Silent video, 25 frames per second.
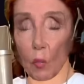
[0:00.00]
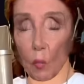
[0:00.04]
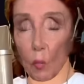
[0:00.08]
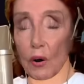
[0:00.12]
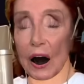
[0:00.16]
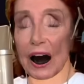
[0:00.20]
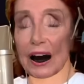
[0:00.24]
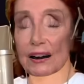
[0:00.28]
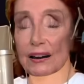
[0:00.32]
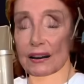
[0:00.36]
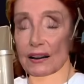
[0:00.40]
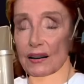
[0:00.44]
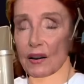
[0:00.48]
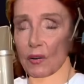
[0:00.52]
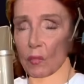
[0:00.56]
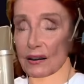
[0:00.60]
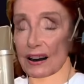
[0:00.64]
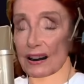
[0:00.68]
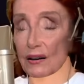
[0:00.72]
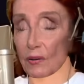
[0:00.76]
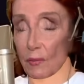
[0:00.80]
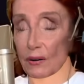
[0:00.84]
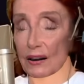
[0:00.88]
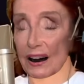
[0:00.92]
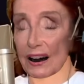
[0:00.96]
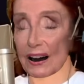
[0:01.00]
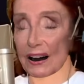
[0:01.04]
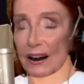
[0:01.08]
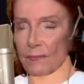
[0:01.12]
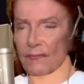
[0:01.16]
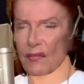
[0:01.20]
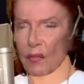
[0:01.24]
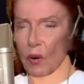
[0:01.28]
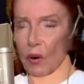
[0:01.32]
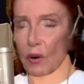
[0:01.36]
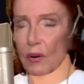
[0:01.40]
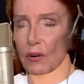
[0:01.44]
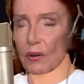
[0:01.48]
while us rich
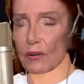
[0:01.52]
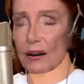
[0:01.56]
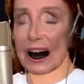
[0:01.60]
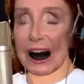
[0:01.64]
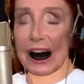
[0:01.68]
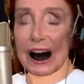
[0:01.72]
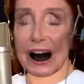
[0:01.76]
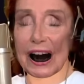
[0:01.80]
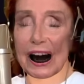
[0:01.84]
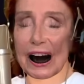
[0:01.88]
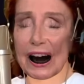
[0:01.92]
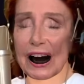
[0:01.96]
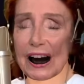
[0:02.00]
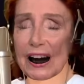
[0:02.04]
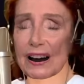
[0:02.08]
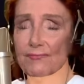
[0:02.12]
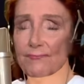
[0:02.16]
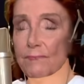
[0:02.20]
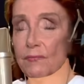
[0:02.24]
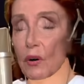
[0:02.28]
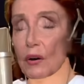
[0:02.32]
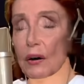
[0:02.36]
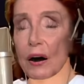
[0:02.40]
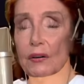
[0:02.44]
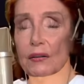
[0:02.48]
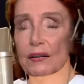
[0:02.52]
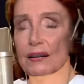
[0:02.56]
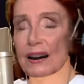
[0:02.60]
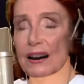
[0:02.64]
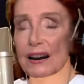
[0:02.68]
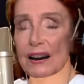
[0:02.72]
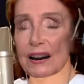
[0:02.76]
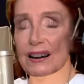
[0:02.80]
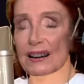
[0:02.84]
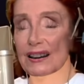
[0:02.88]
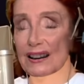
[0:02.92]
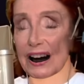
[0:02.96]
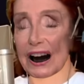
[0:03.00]
people have
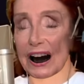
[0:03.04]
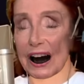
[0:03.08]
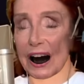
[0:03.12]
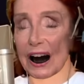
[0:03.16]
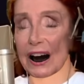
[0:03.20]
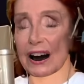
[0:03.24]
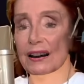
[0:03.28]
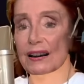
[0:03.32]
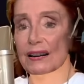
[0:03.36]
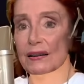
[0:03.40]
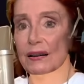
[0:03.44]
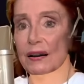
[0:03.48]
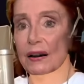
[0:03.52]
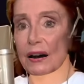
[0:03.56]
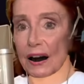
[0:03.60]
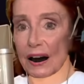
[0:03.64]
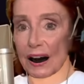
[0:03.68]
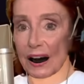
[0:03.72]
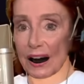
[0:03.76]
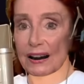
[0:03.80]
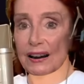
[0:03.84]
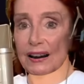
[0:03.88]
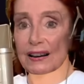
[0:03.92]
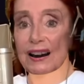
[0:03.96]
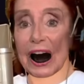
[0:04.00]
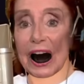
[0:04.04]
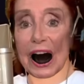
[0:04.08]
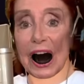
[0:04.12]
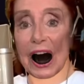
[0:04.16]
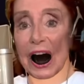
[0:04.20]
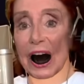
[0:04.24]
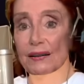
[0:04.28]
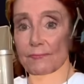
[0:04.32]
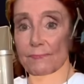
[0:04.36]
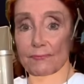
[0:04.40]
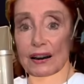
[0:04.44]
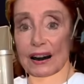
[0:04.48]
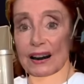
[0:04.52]
parties and
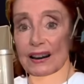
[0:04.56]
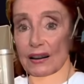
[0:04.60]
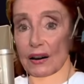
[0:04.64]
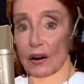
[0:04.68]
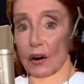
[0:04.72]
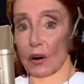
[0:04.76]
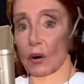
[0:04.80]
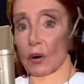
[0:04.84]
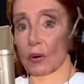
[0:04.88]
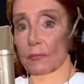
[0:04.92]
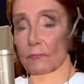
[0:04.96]
laugh at you